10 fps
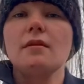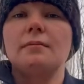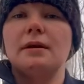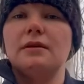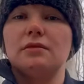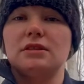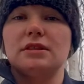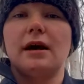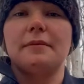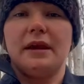but it was
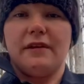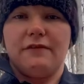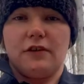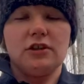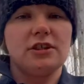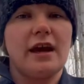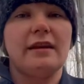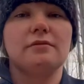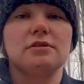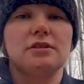coming head first, and
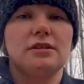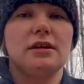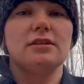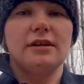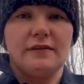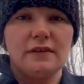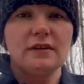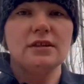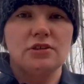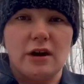it was
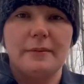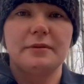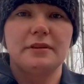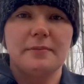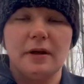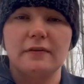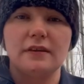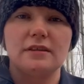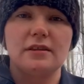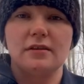definitely trapped in the
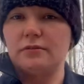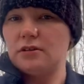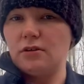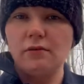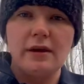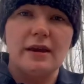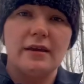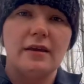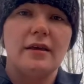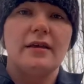pelvis. There was no way
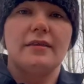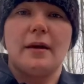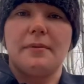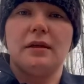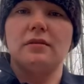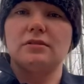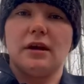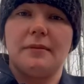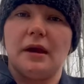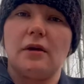that piglet was
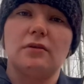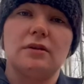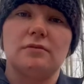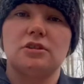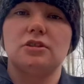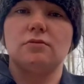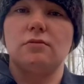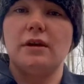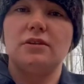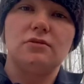coming out. It was just
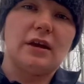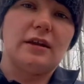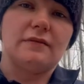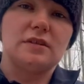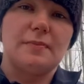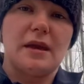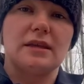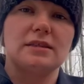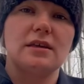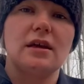way too tight of a
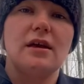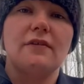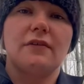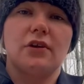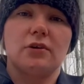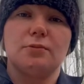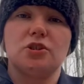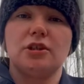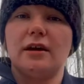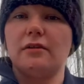space for her to
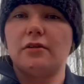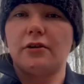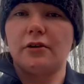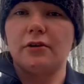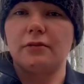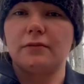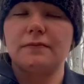push that out on her own.